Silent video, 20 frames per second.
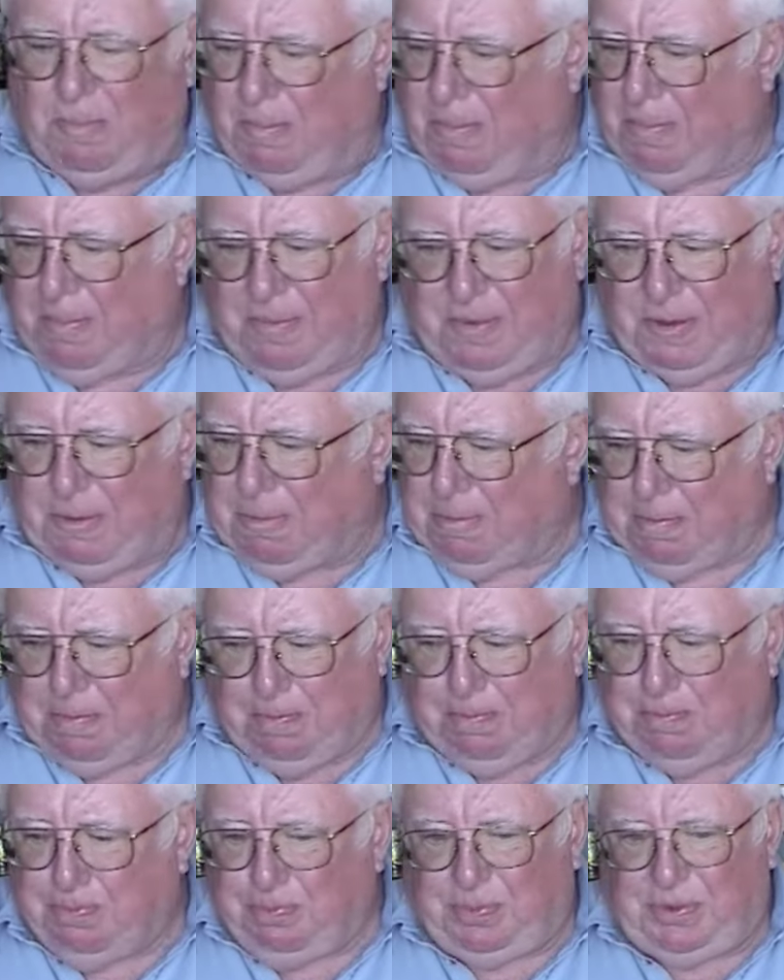
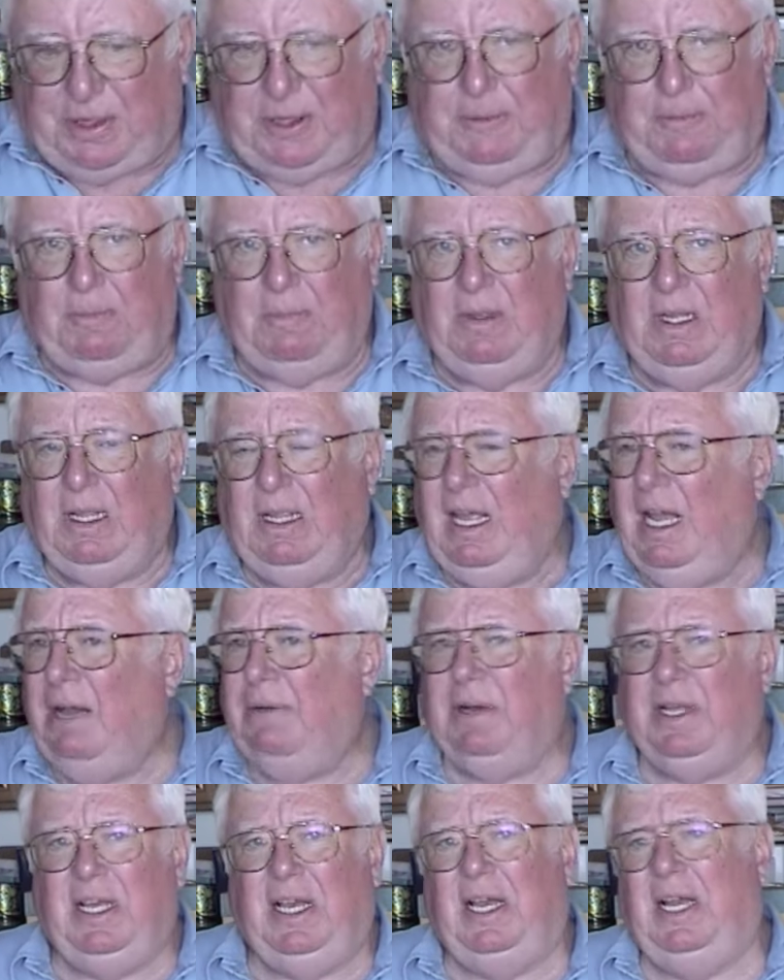regulations, but helped
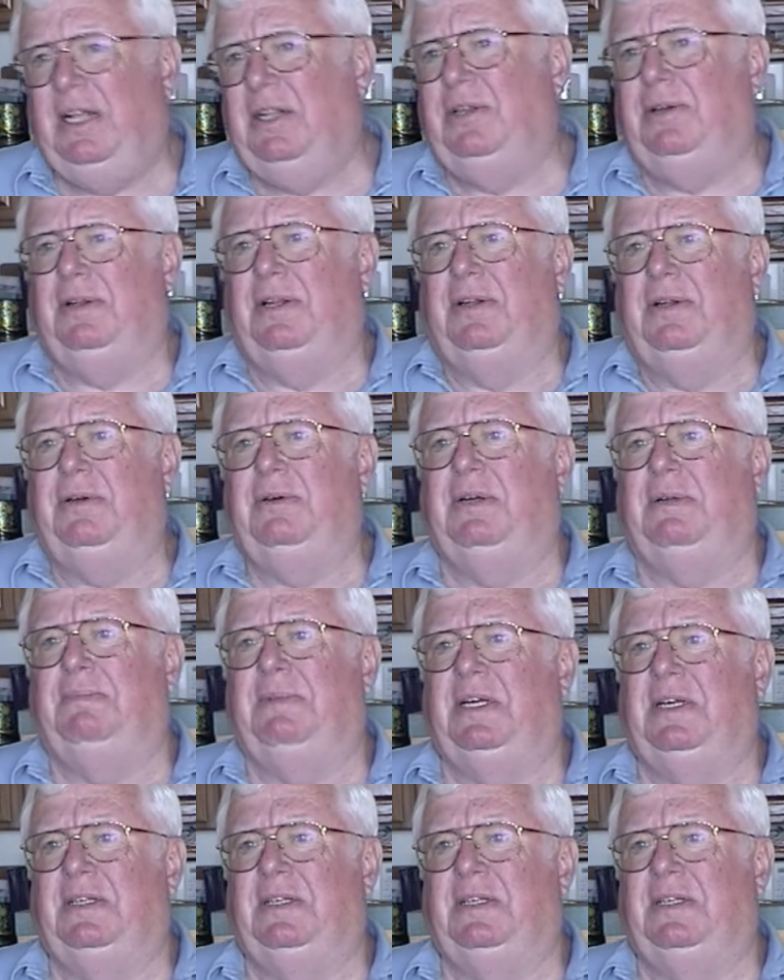out. Yeah, well, you had to, to do